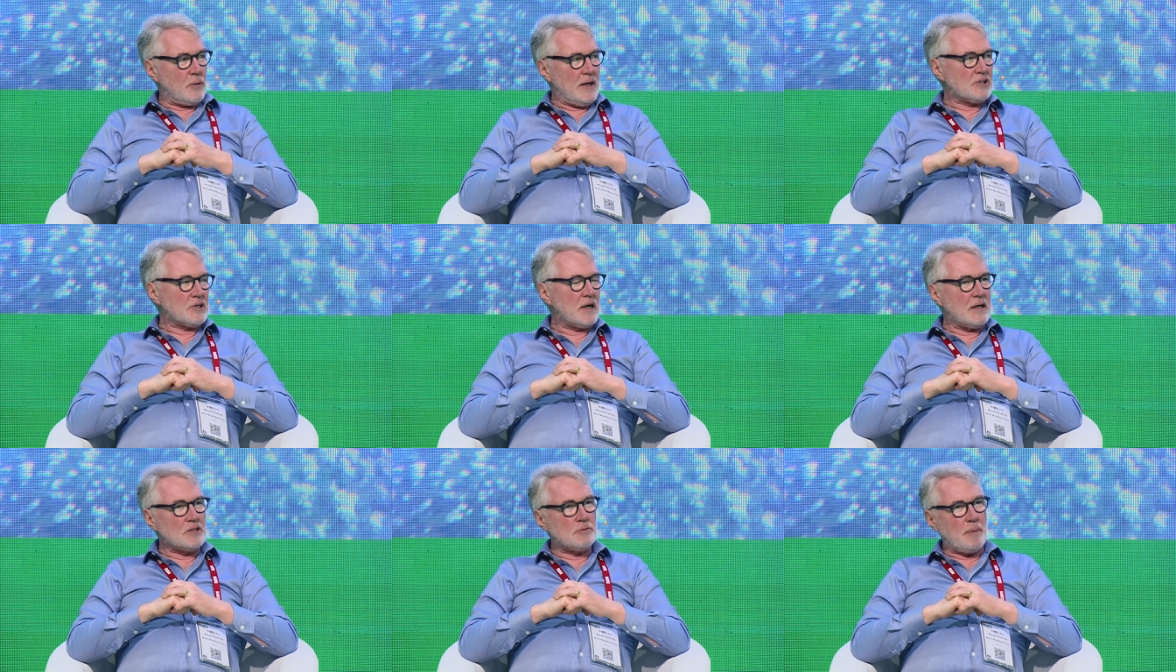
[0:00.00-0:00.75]
question,
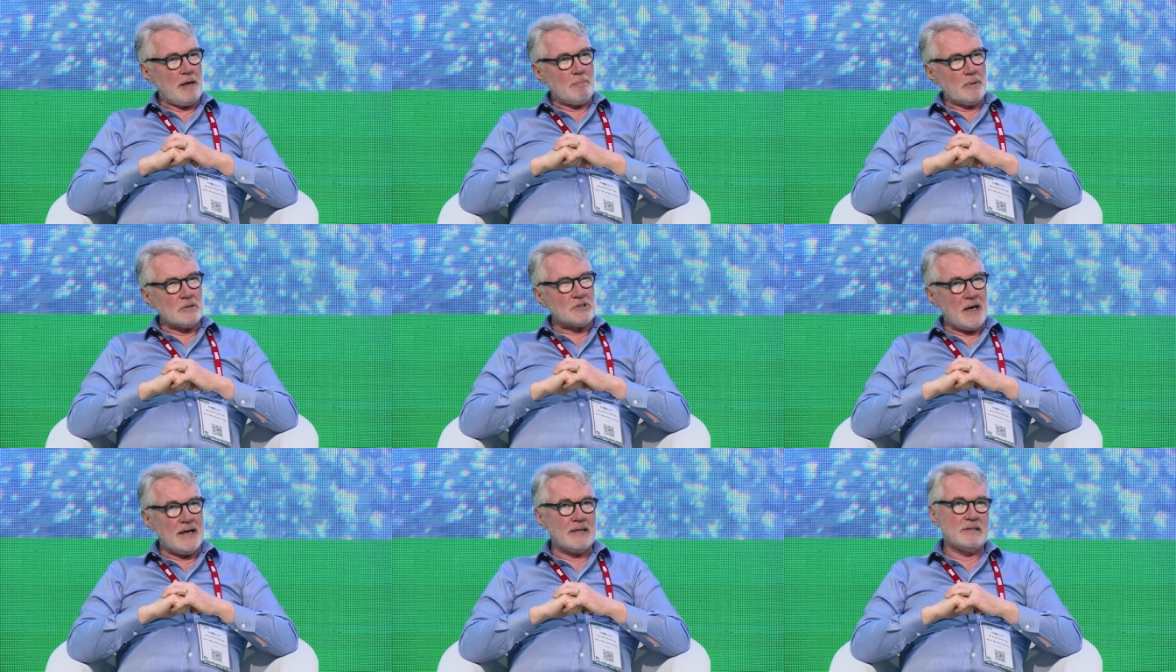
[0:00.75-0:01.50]
because people
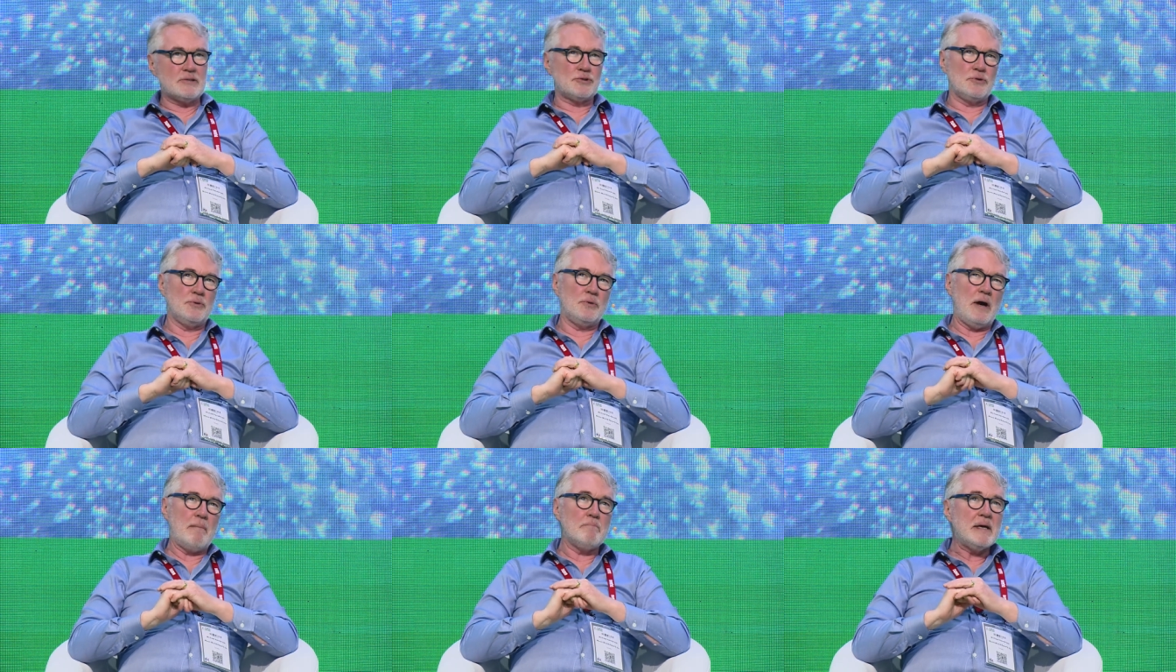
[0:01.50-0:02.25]
tend
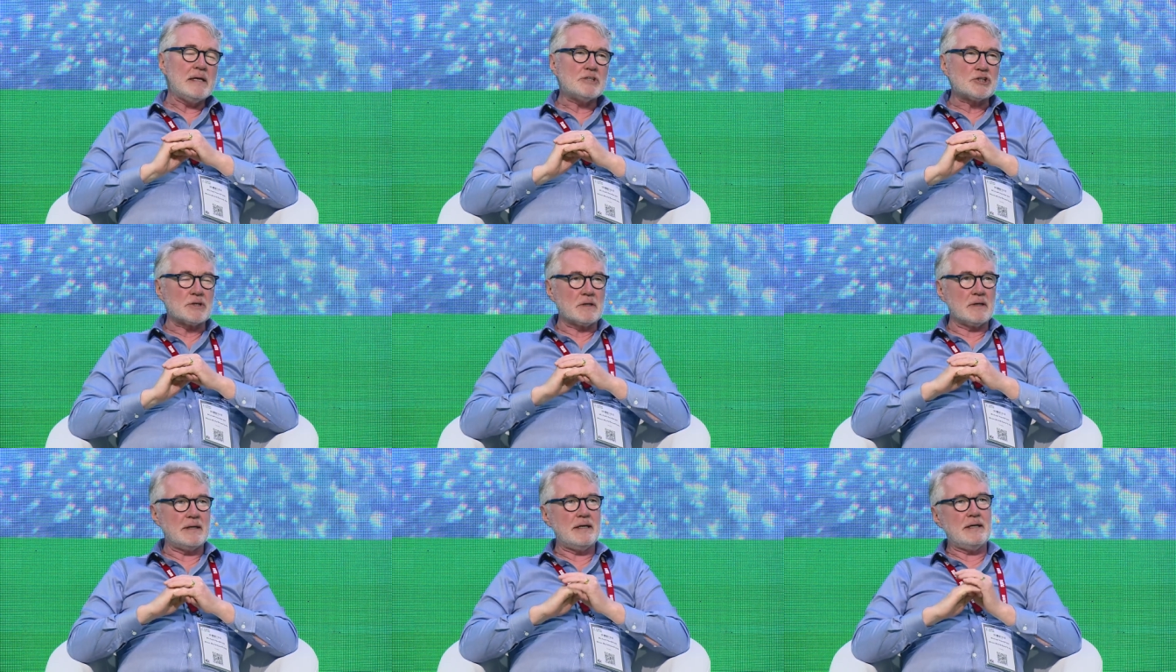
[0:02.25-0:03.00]
to
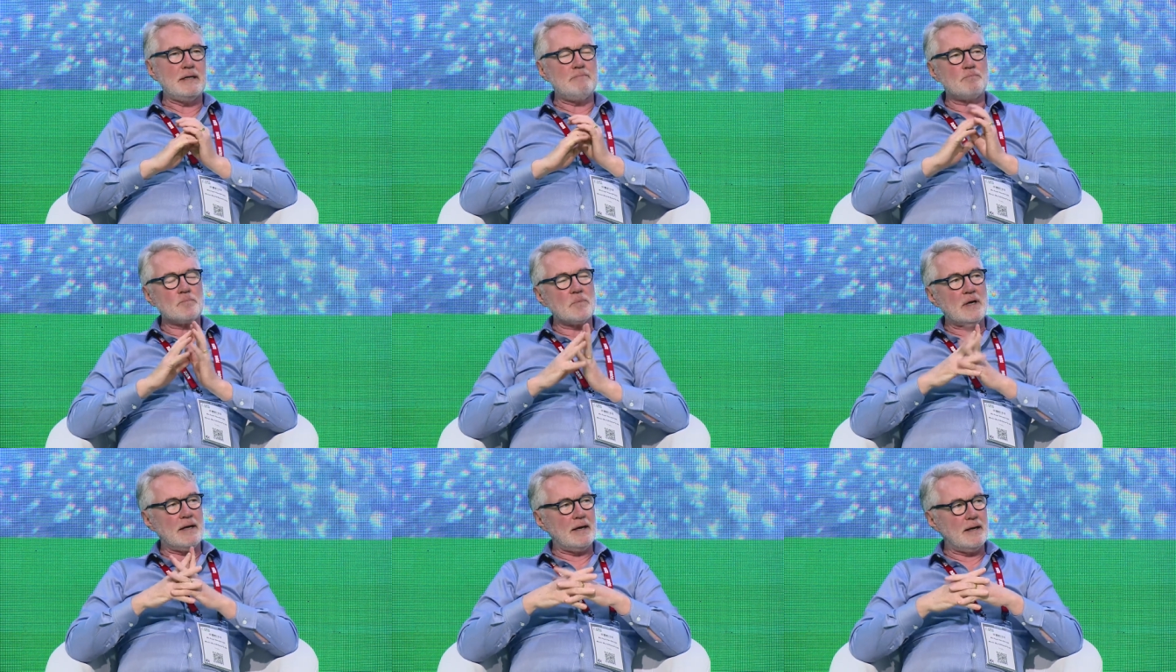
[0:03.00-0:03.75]
immediately
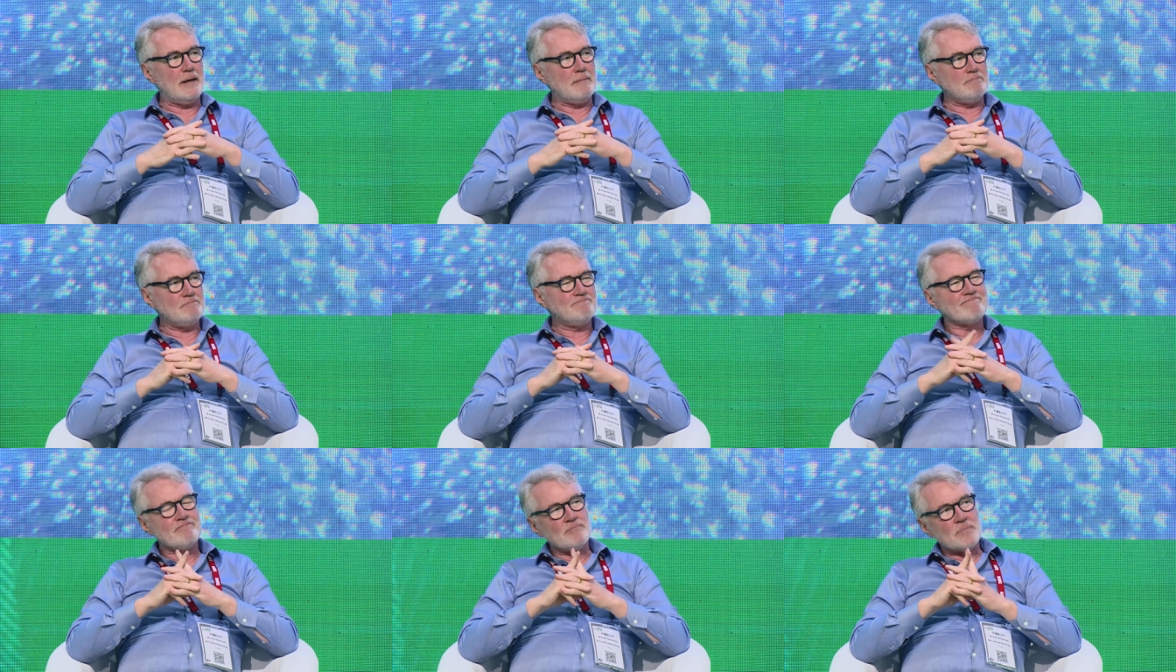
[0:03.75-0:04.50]
um,
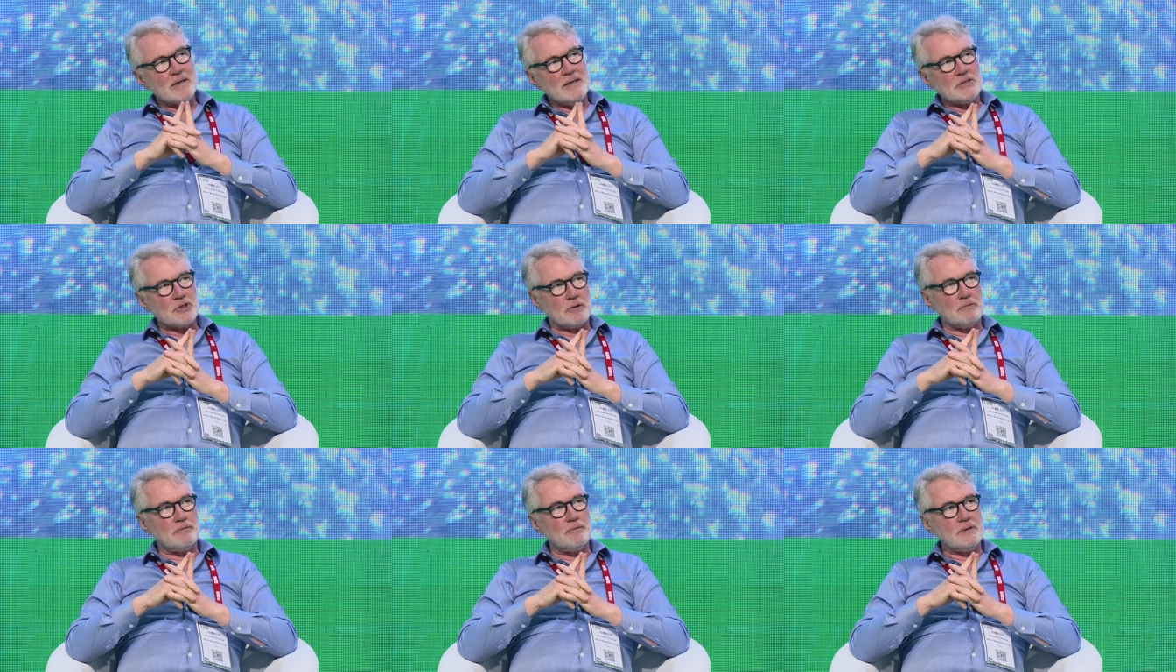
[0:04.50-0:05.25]
sort
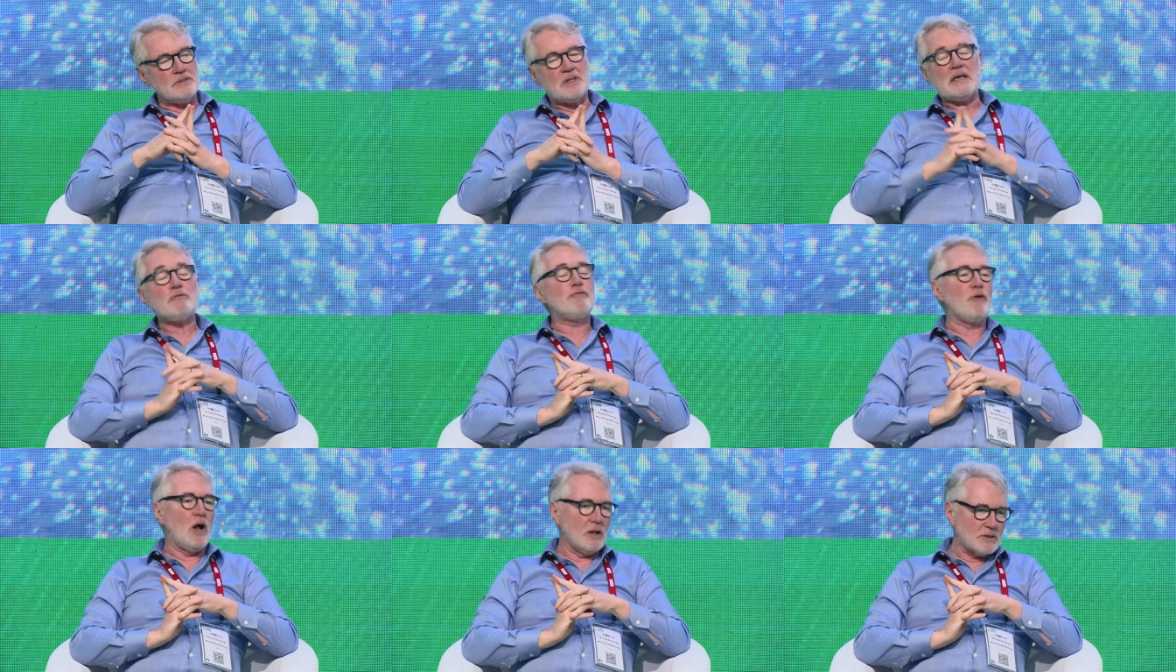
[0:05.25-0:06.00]
of
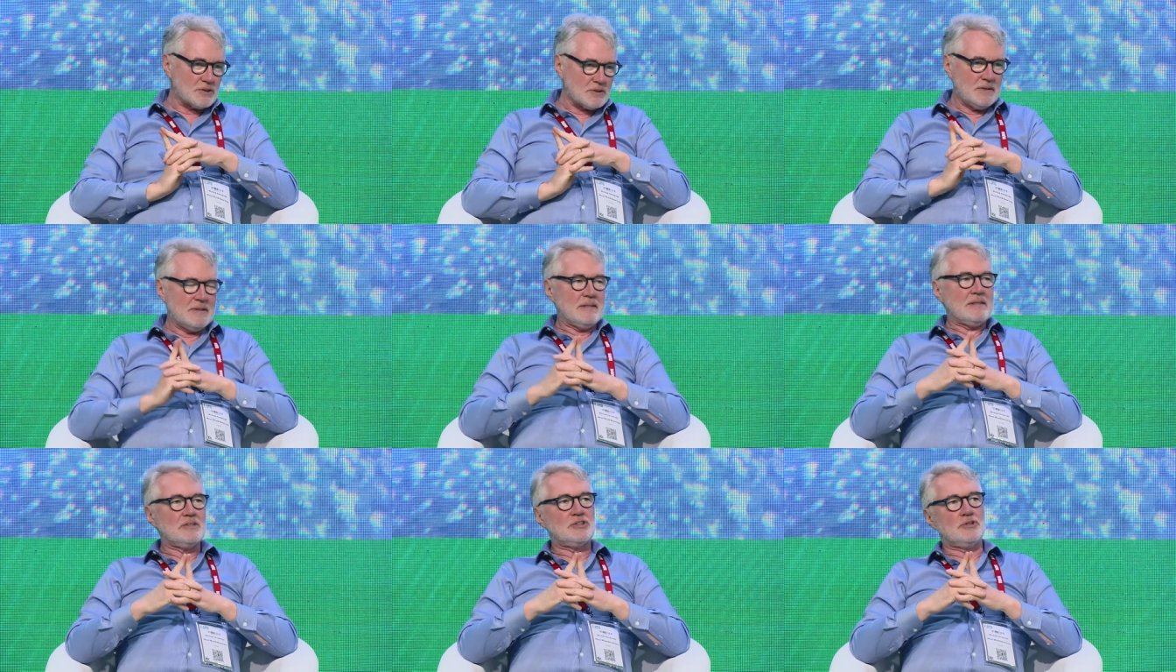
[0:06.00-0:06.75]
default
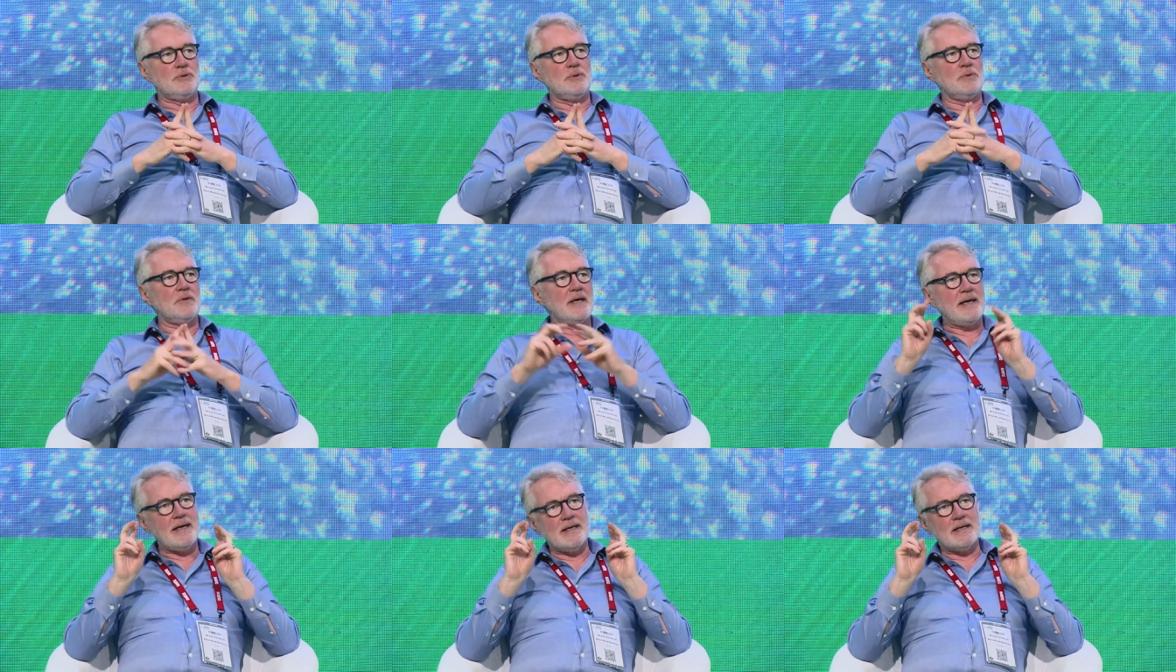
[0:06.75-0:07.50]
to
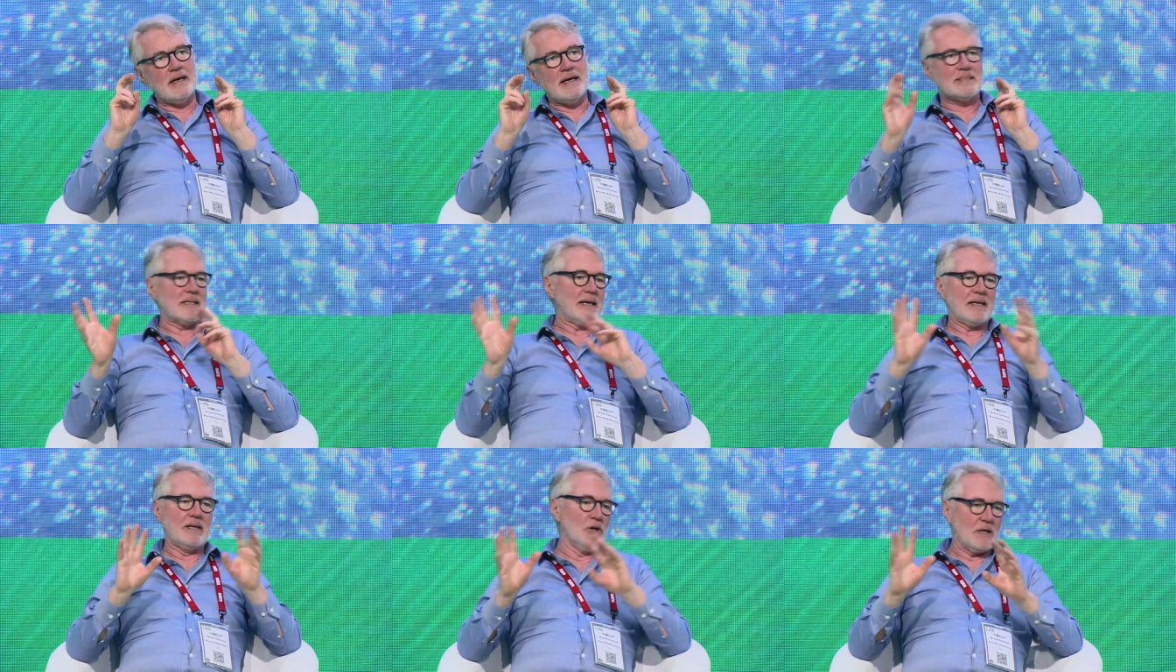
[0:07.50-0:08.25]
the, is it
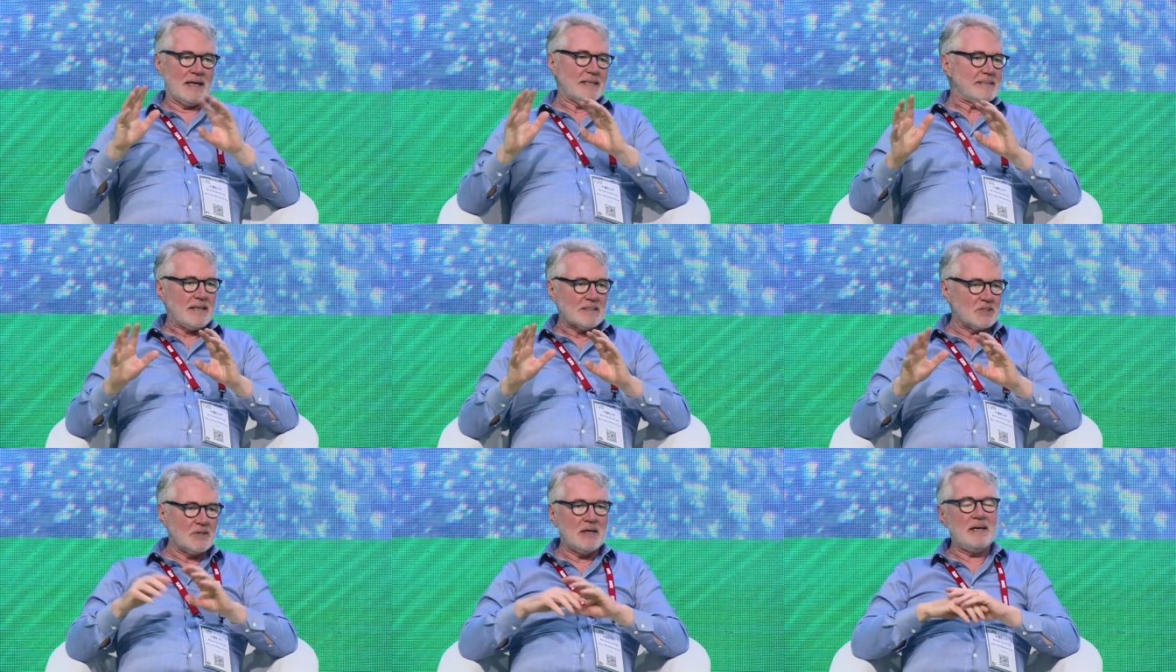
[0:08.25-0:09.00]
going to look like
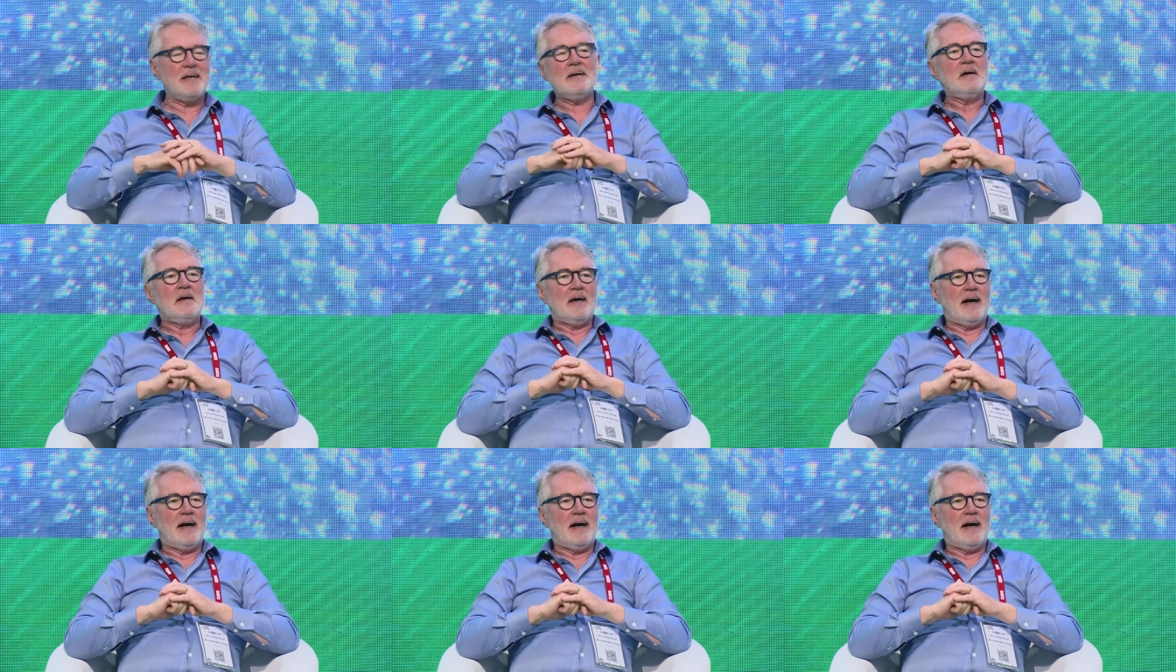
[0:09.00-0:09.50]
Disney?